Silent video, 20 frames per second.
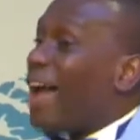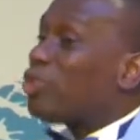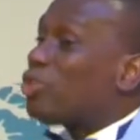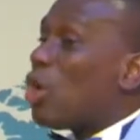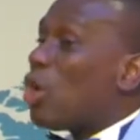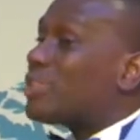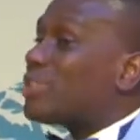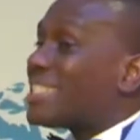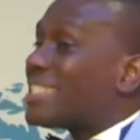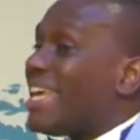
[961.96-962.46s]

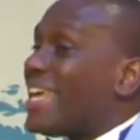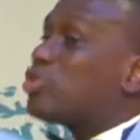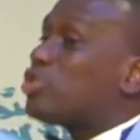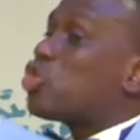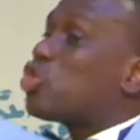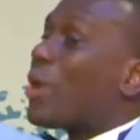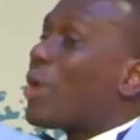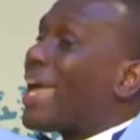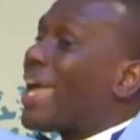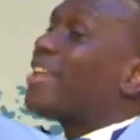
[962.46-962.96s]
those things
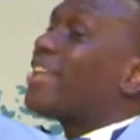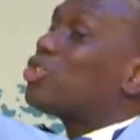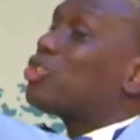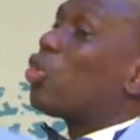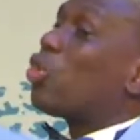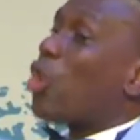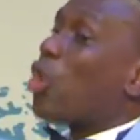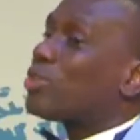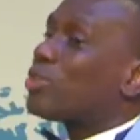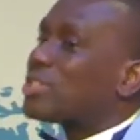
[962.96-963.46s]
to get to
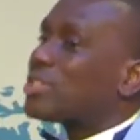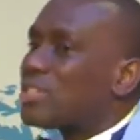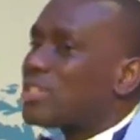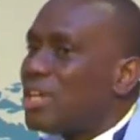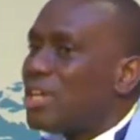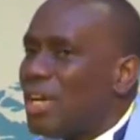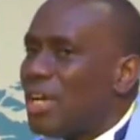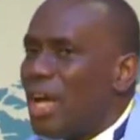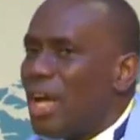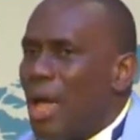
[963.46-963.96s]

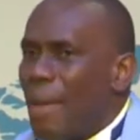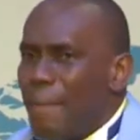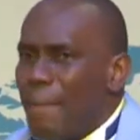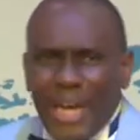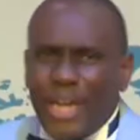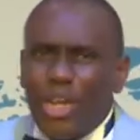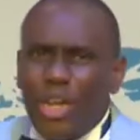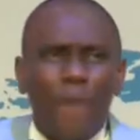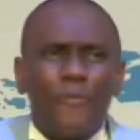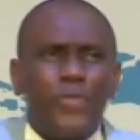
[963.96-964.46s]
us.
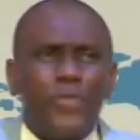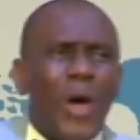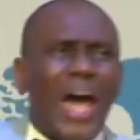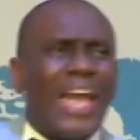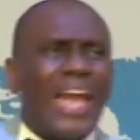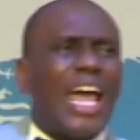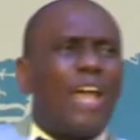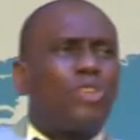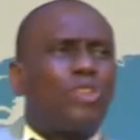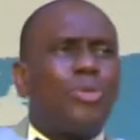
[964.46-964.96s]
Many of you
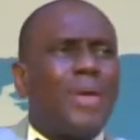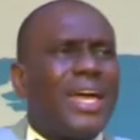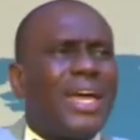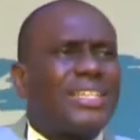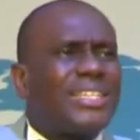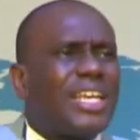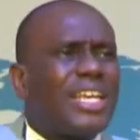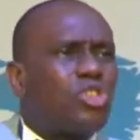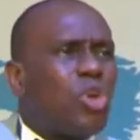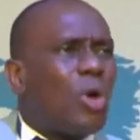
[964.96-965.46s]
allow too
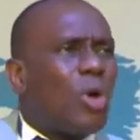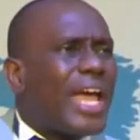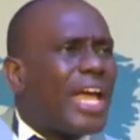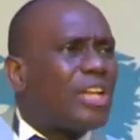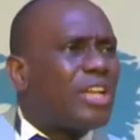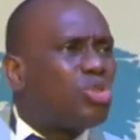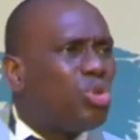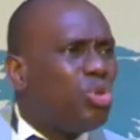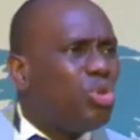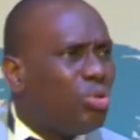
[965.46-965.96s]
many things to
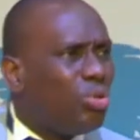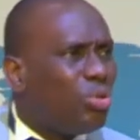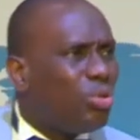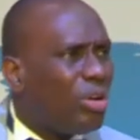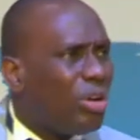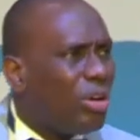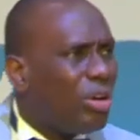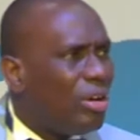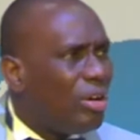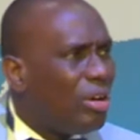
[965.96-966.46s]
get to you.
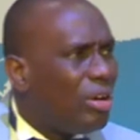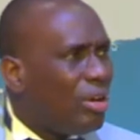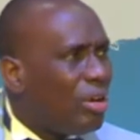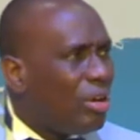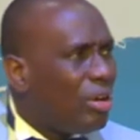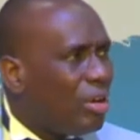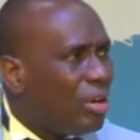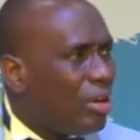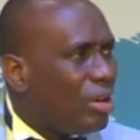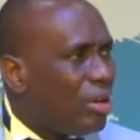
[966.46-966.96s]

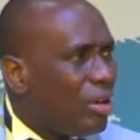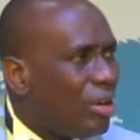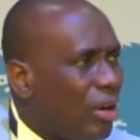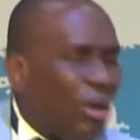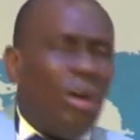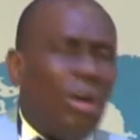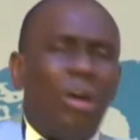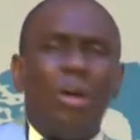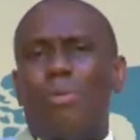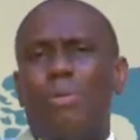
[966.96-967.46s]

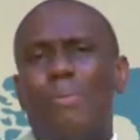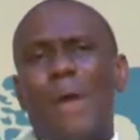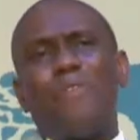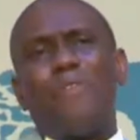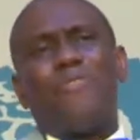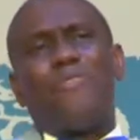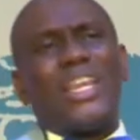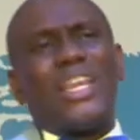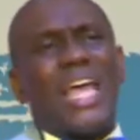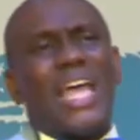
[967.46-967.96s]
Oh, my
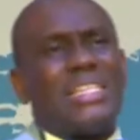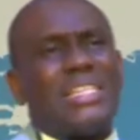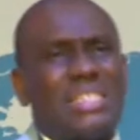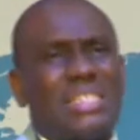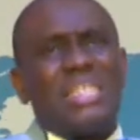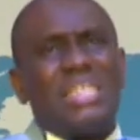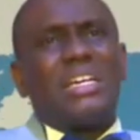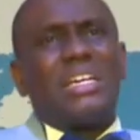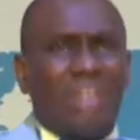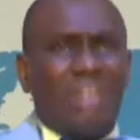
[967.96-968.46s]
father is
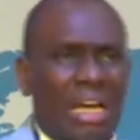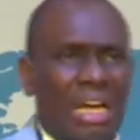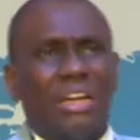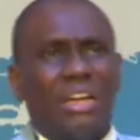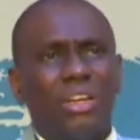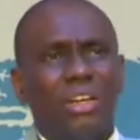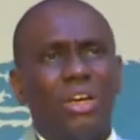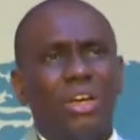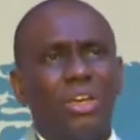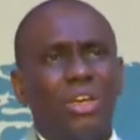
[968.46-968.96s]
sick, huh?
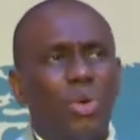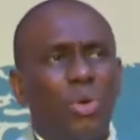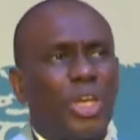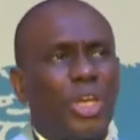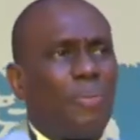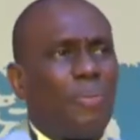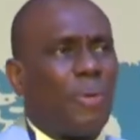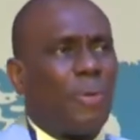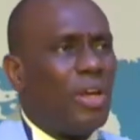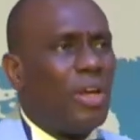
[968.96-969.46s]
You
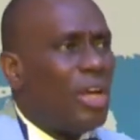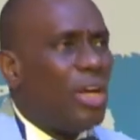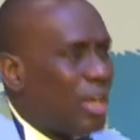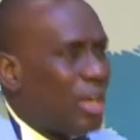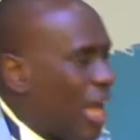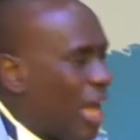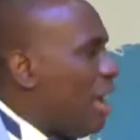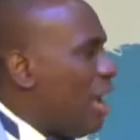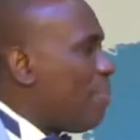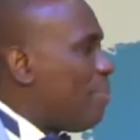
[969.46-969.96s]
keep,
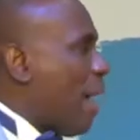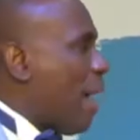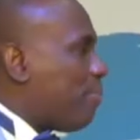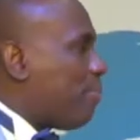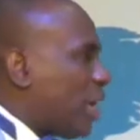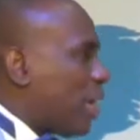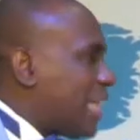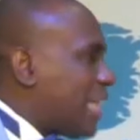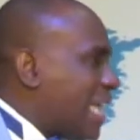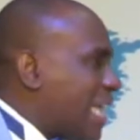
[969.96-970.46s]
my
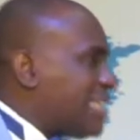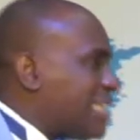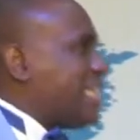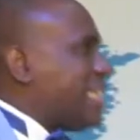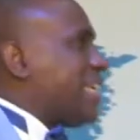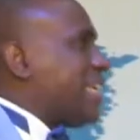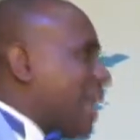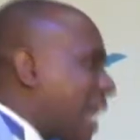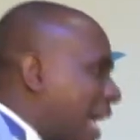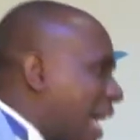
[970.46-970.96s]
brother is
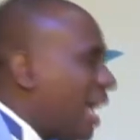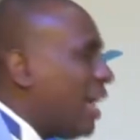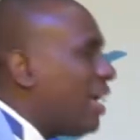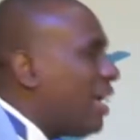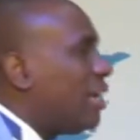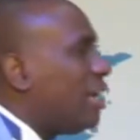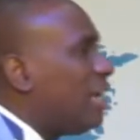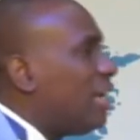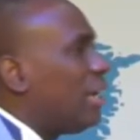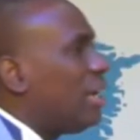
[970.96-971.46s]
sick, huh?
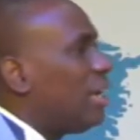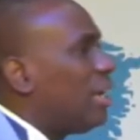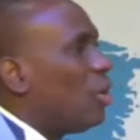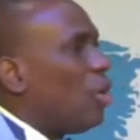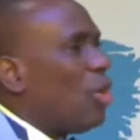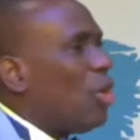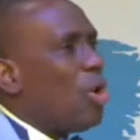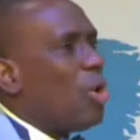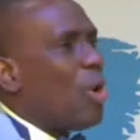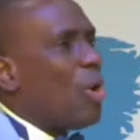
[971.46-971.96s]

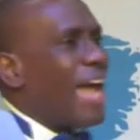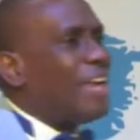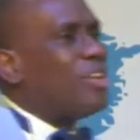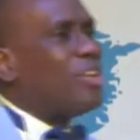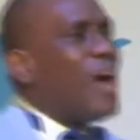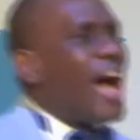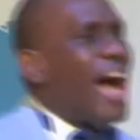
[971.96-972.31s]
Oh, I don't